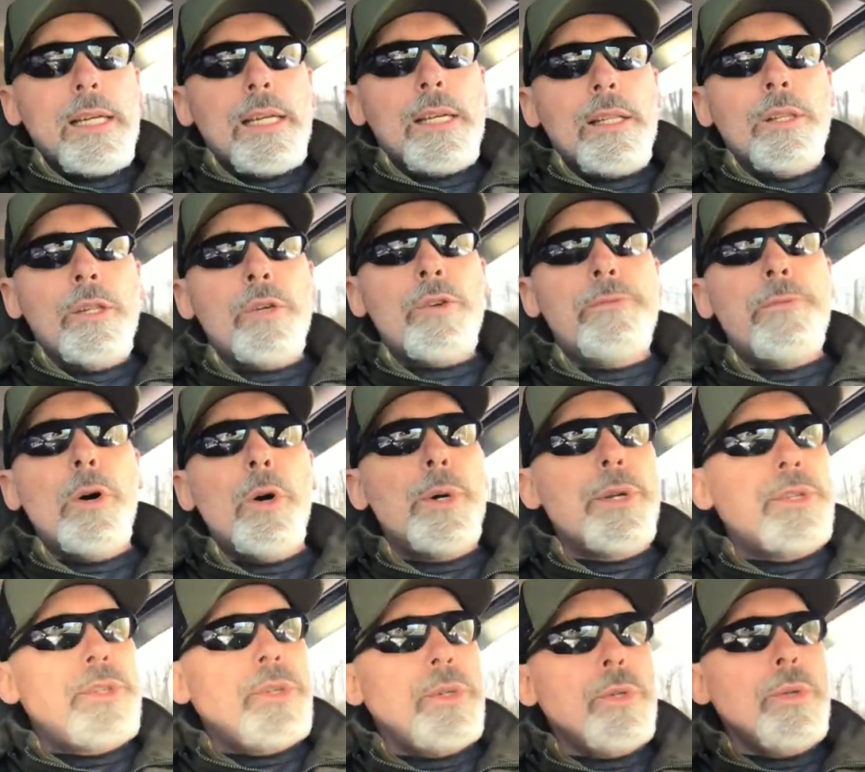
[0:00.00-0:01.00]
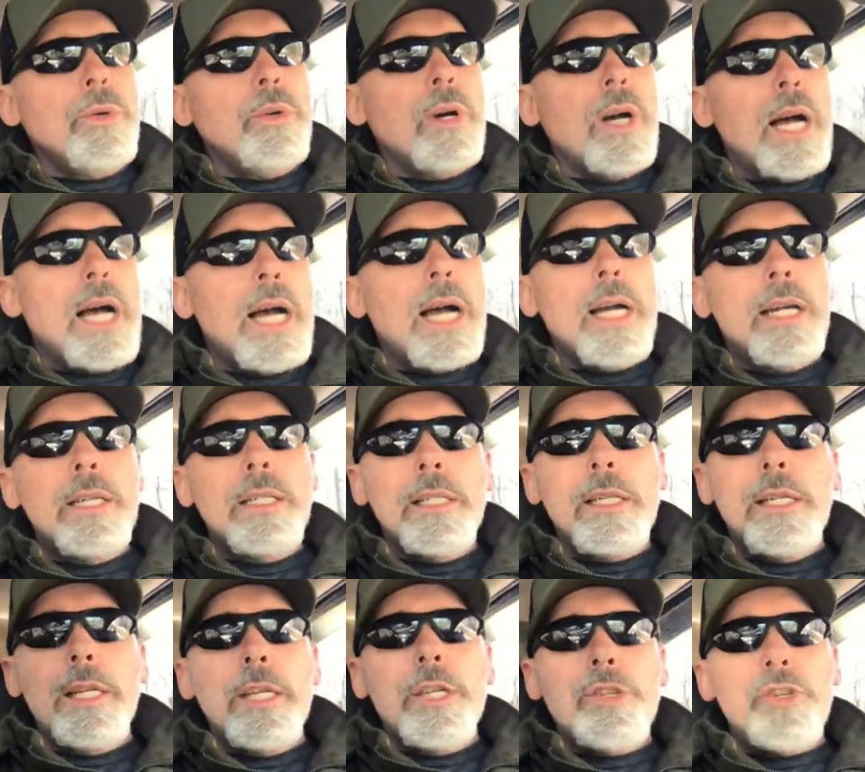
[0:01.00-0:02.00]
Look forward to
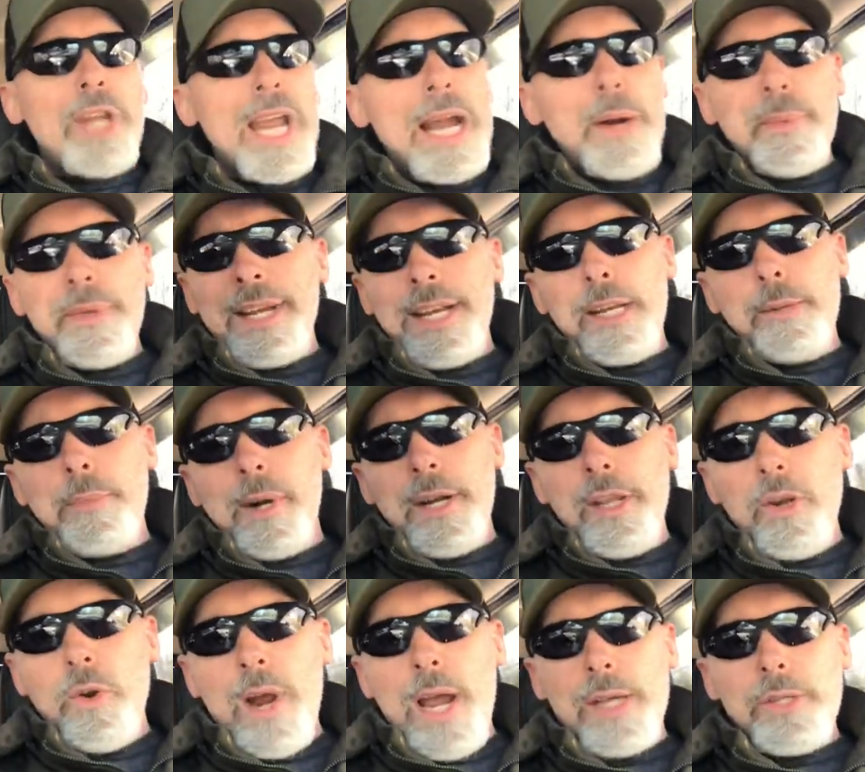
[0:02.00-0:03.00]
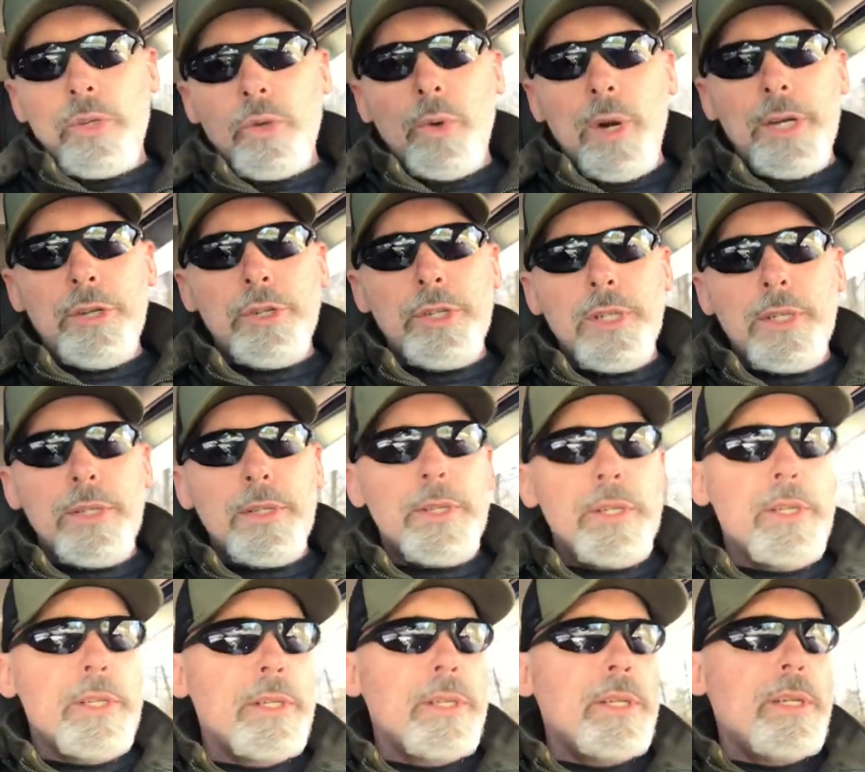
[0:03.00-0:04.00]
chatting with anybody who has questions.